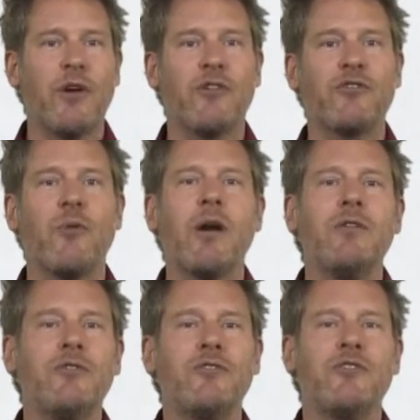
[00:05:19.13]
our squire
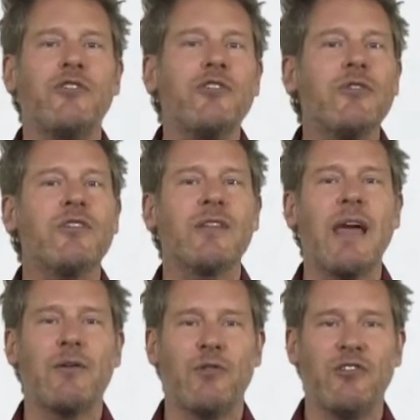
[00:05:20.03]
uses curious
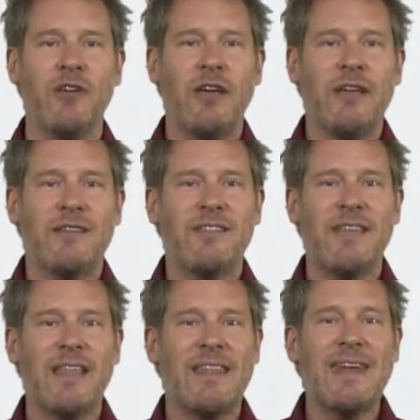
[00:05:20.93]
language to
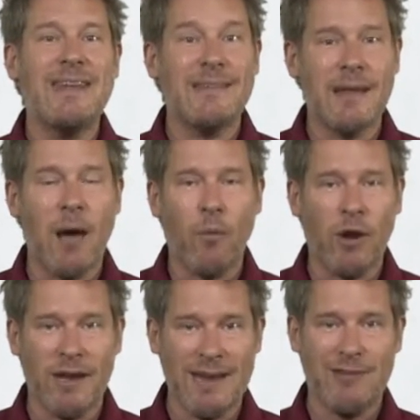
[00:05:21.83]
say that he does not
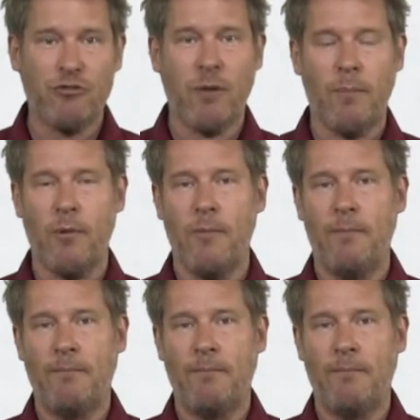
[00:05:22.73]
want any trouble.